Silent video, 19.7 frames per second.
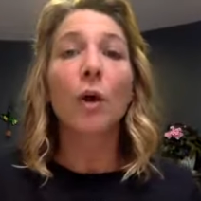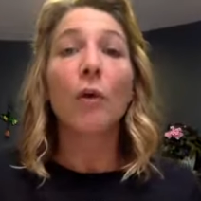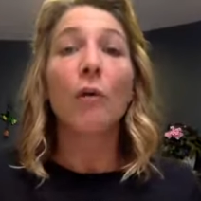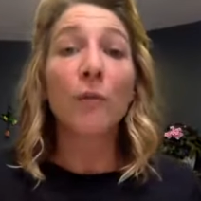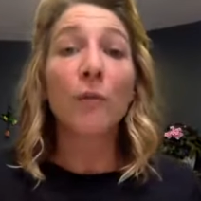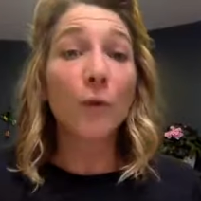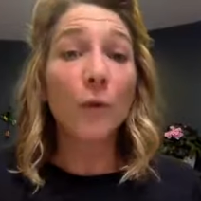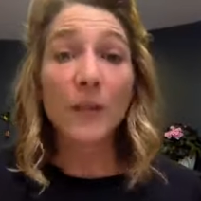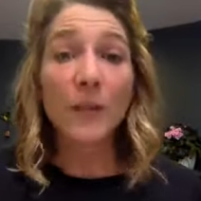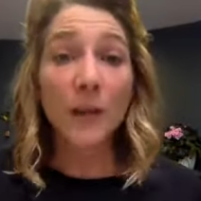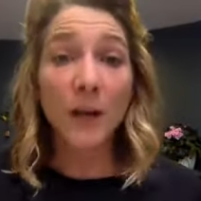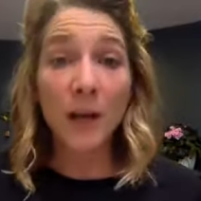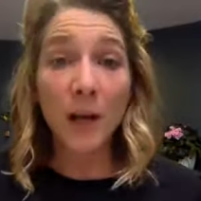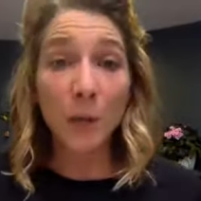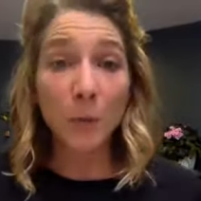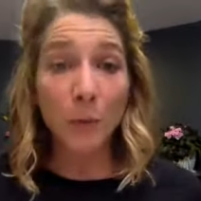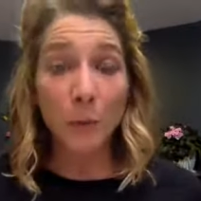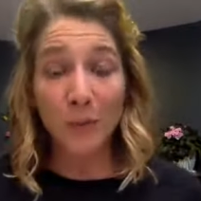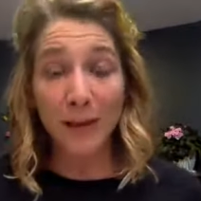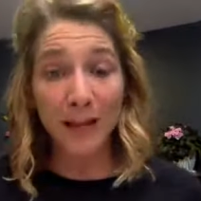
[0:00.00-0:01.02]
Foods can
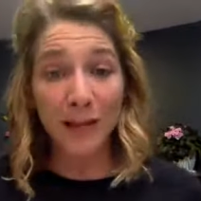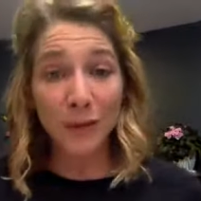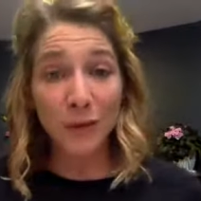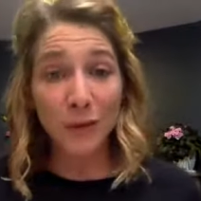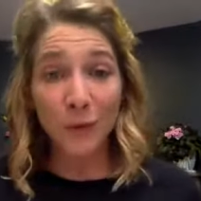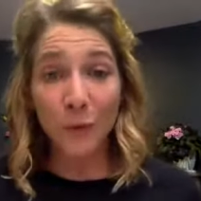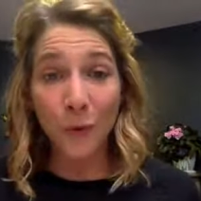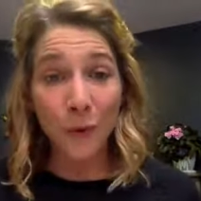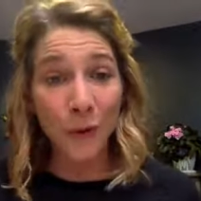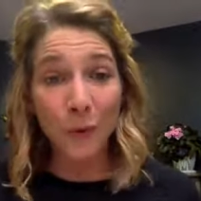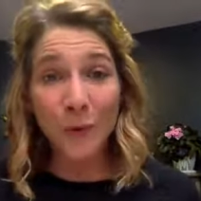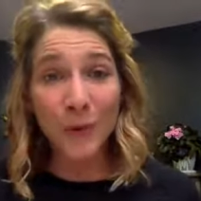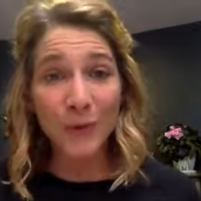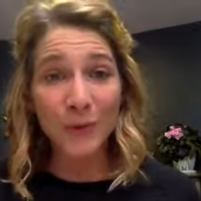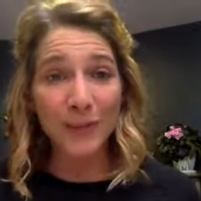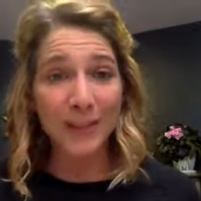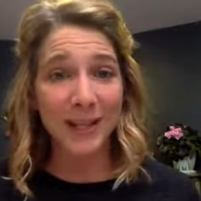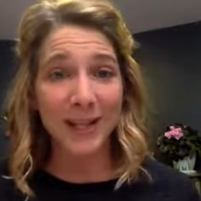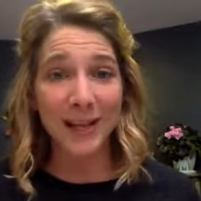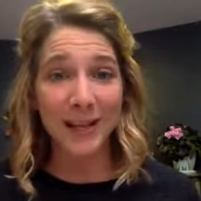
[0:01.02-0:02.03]
help you balance your
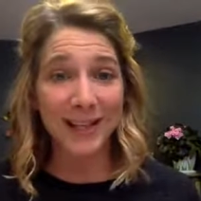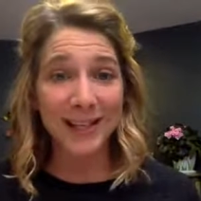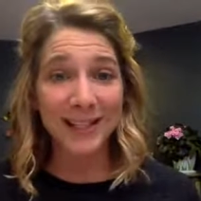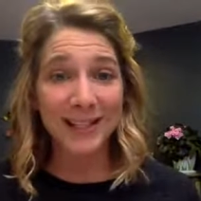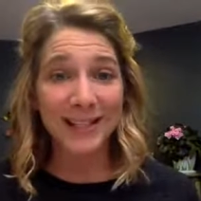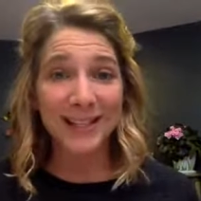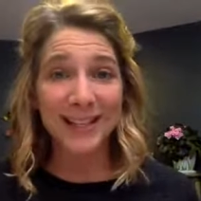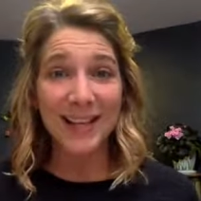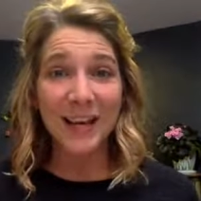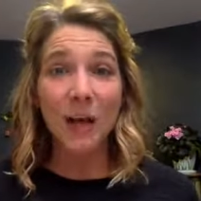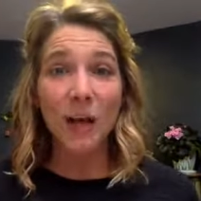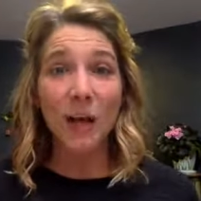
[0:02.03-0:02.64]
hormones, ladies